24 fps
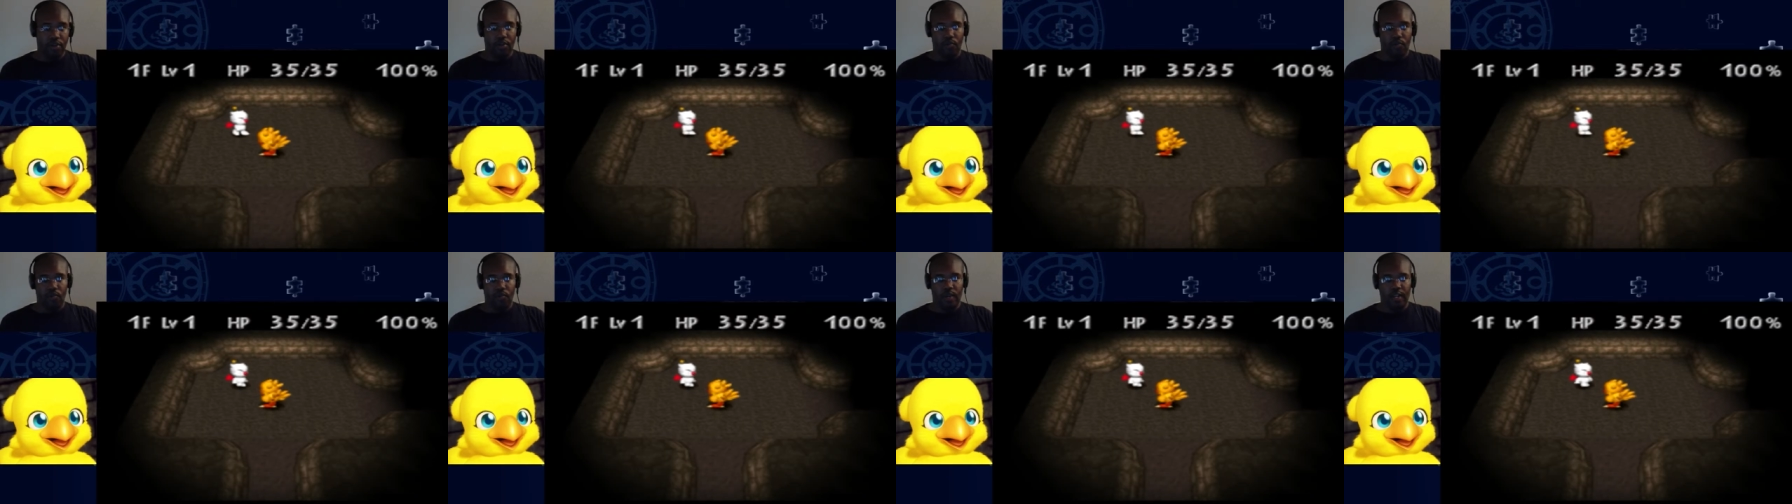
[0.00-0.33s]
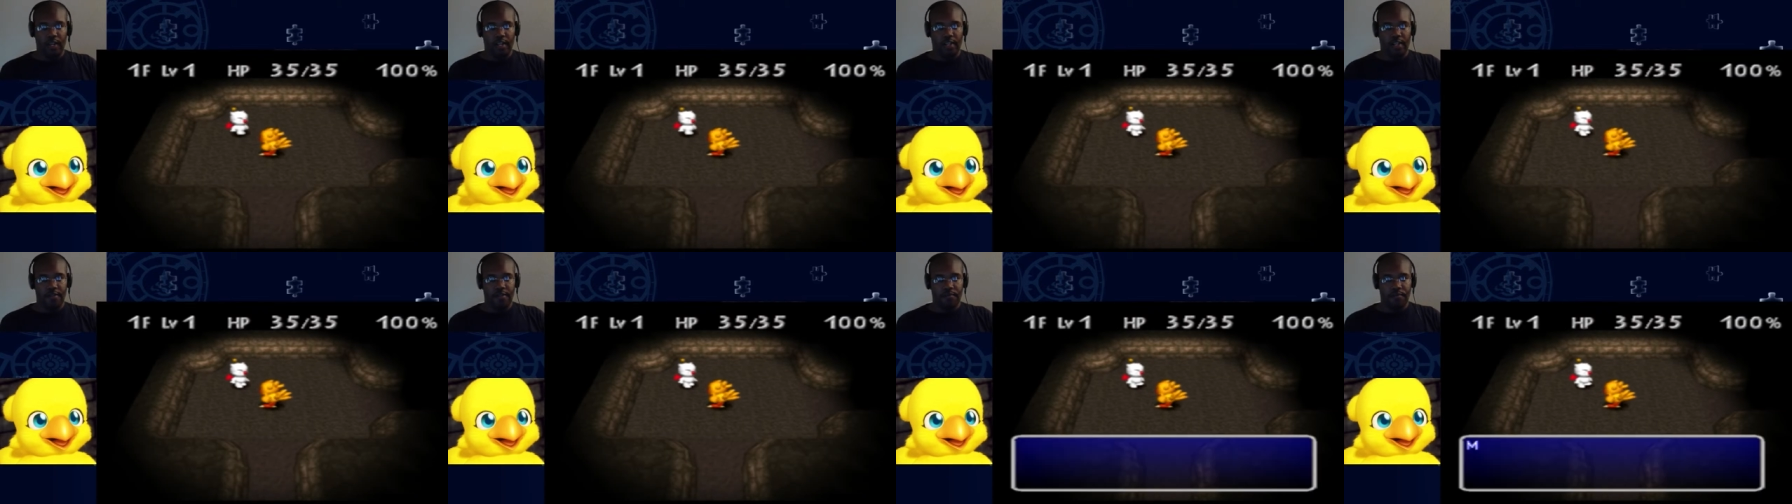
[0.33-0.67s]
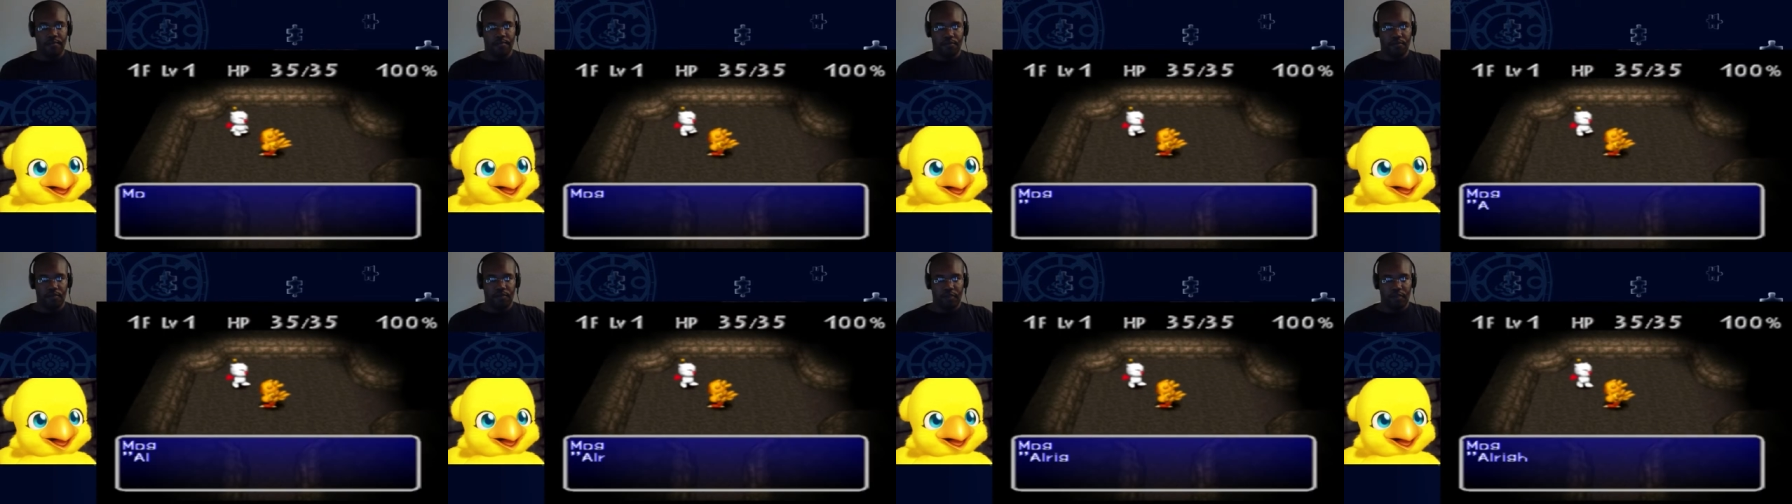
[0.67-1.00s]
when
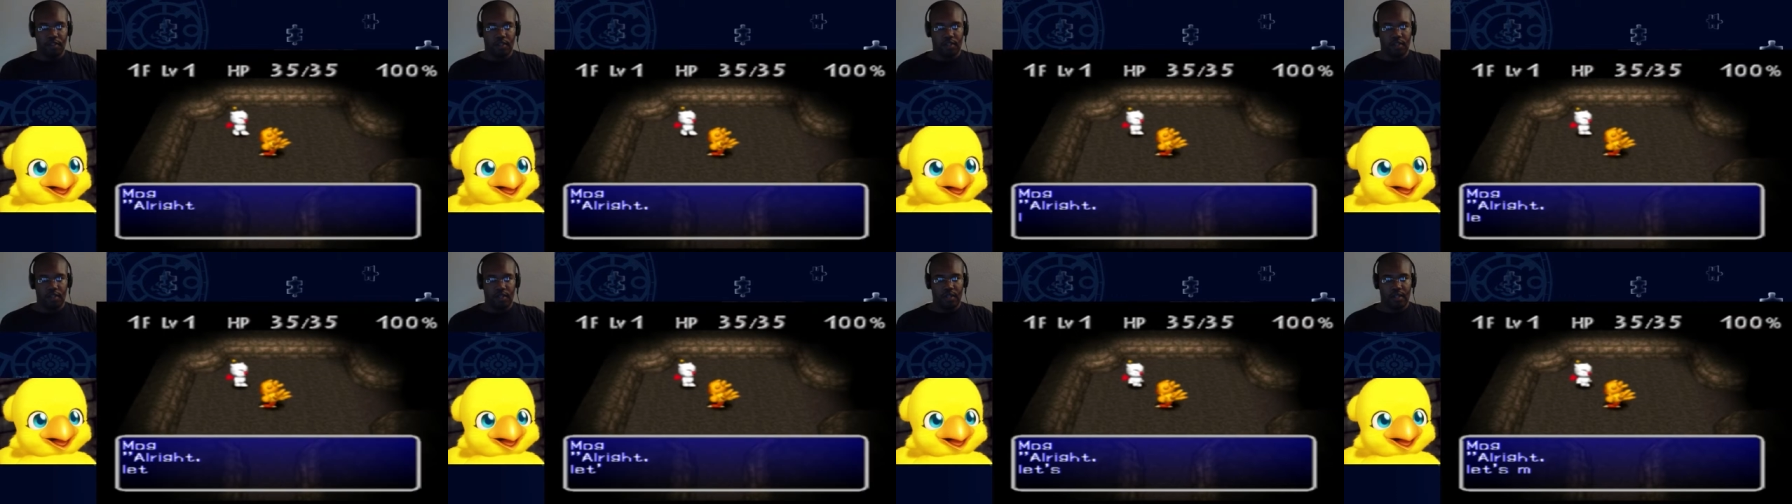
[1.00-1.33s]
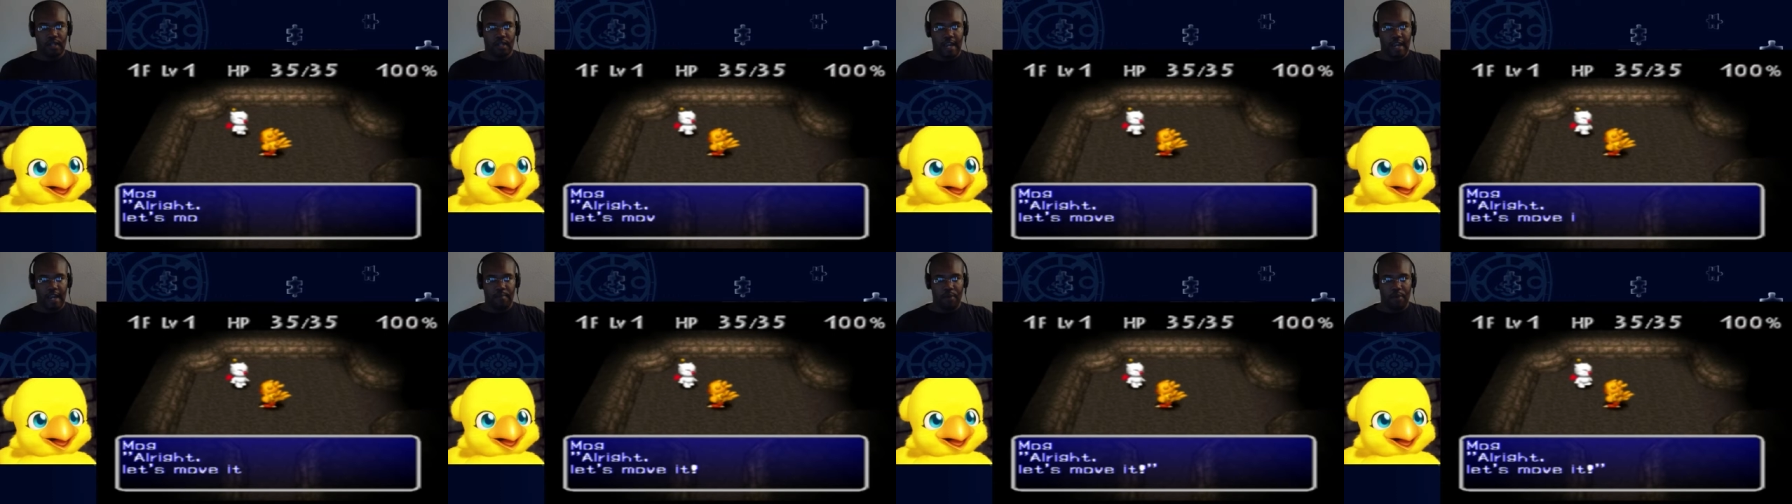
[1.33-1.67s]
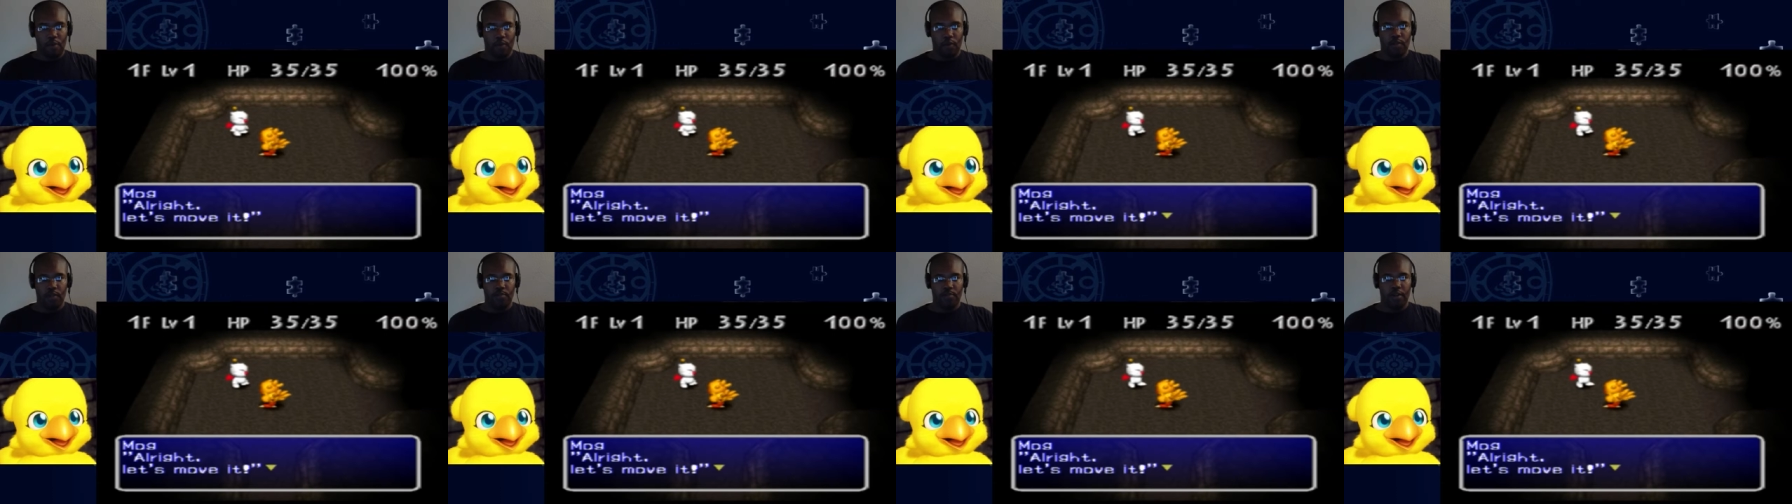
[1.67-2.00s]
a
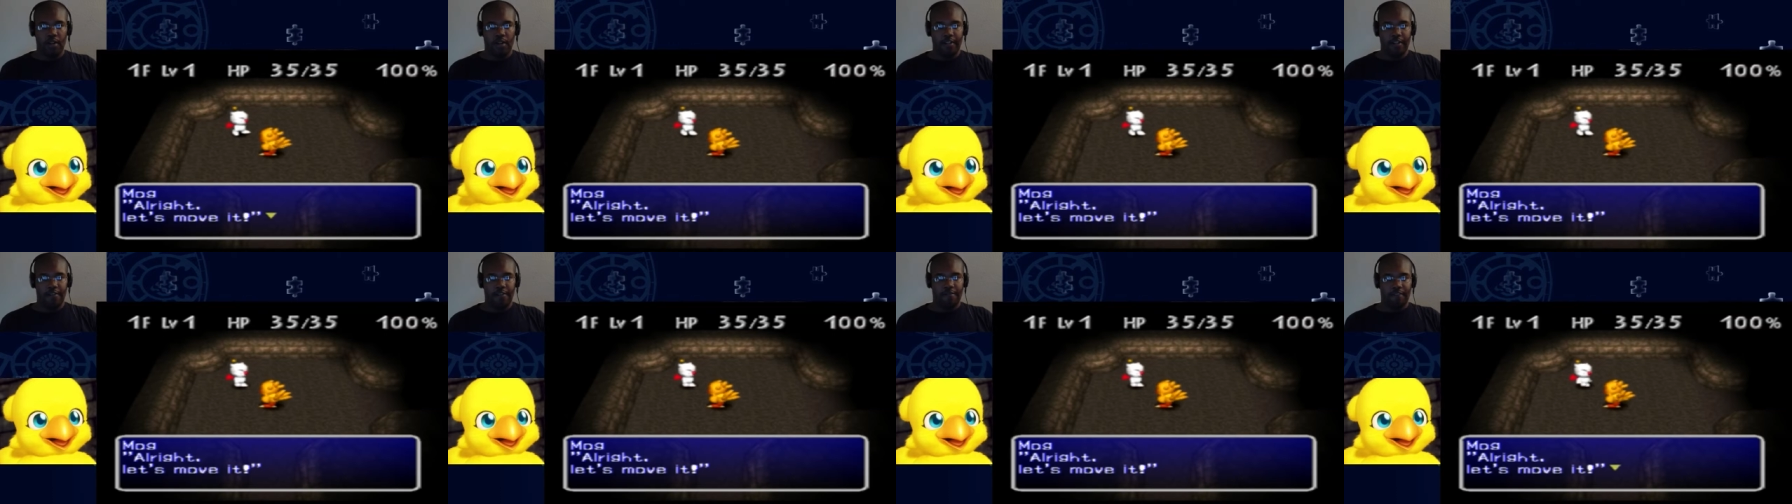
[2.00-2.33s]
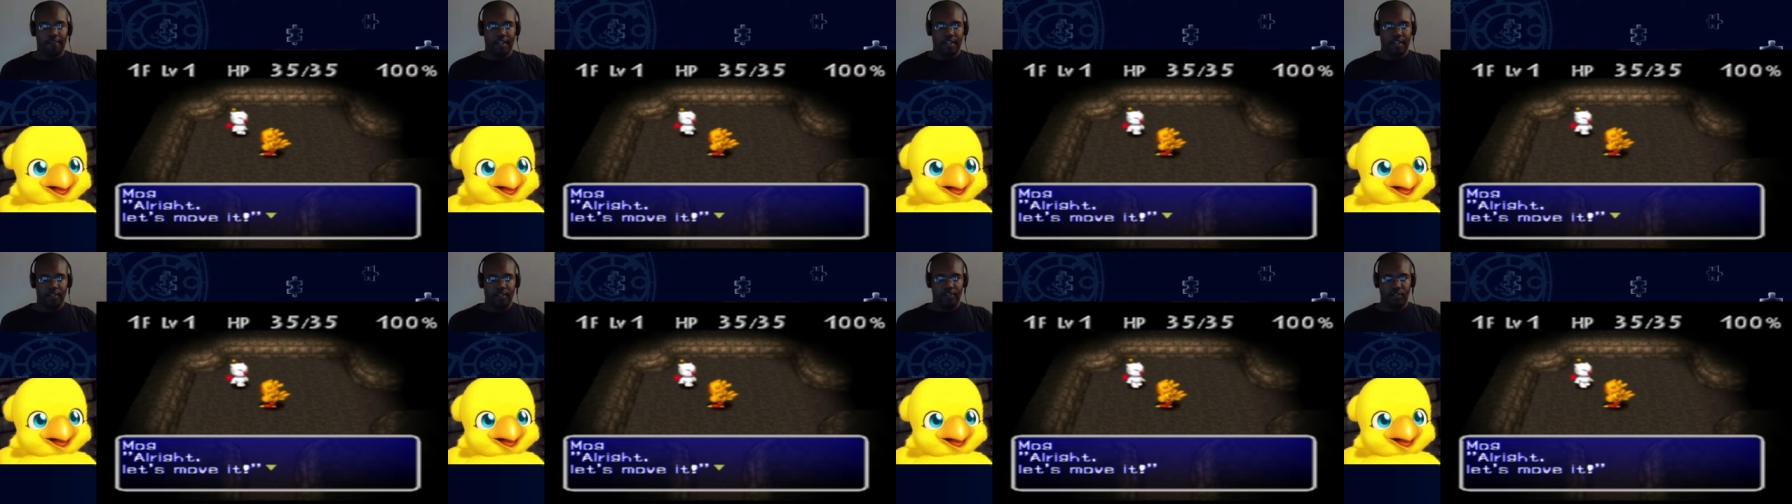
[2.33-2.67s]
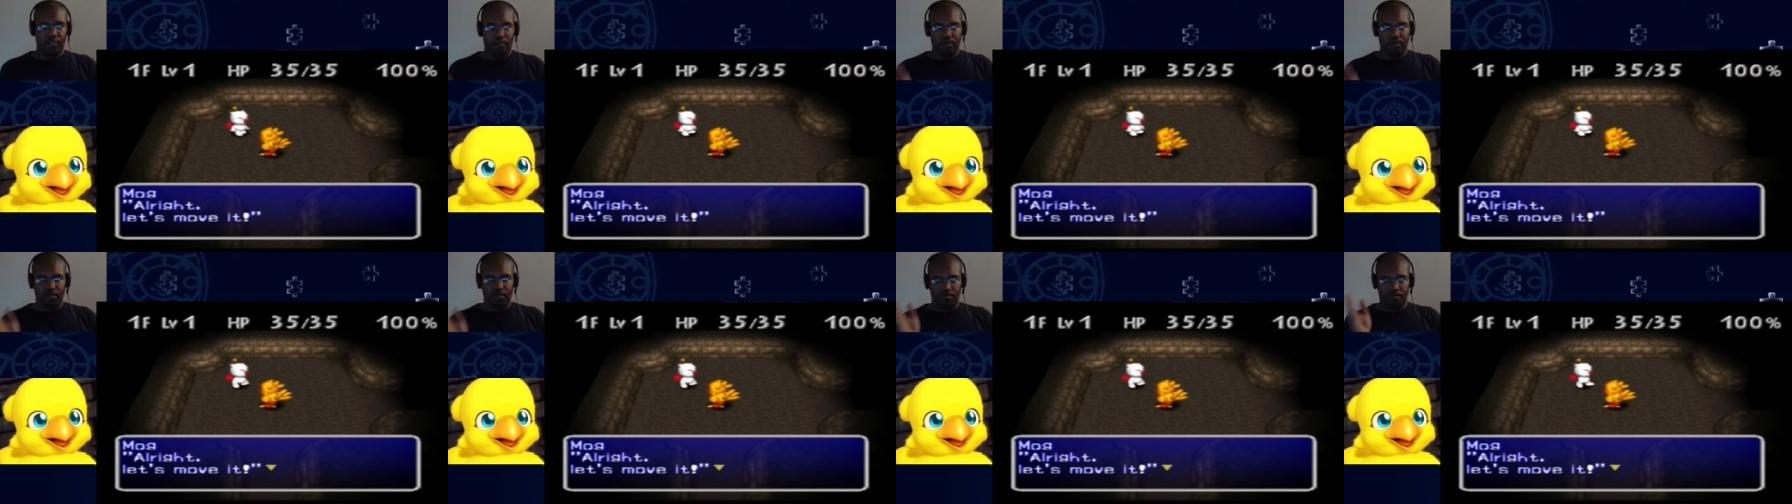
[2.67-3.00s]
Pokemon
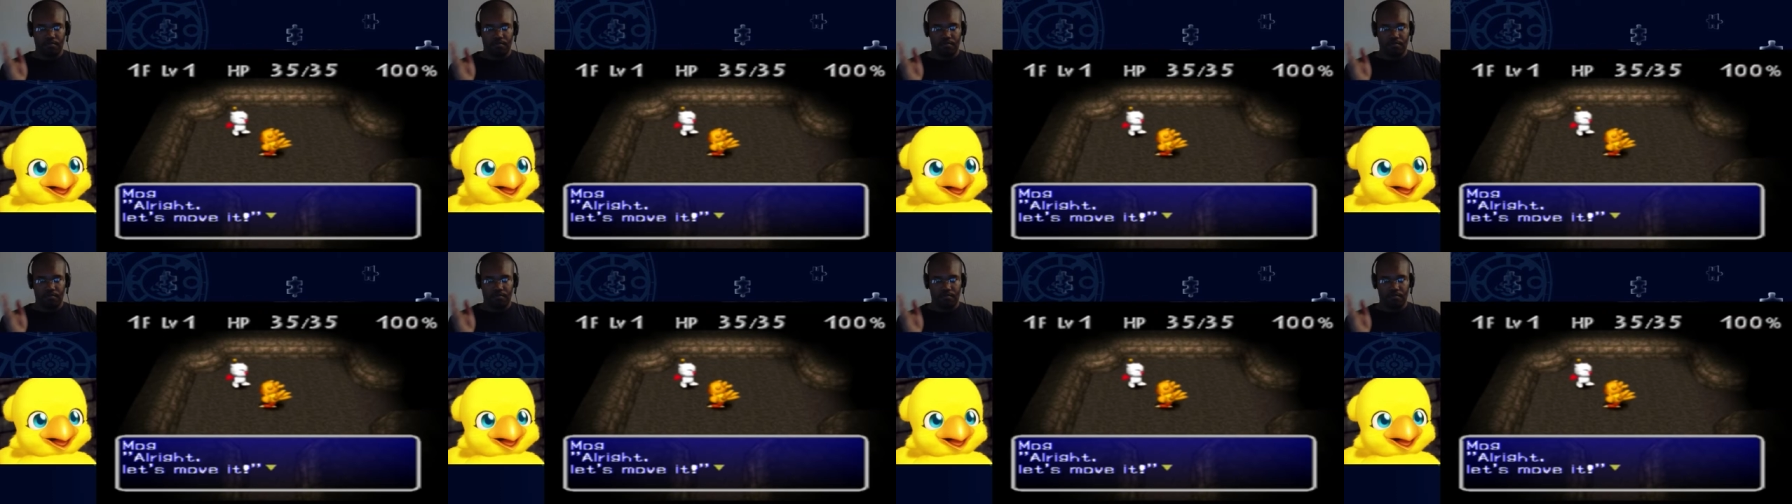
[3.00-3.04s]
defeats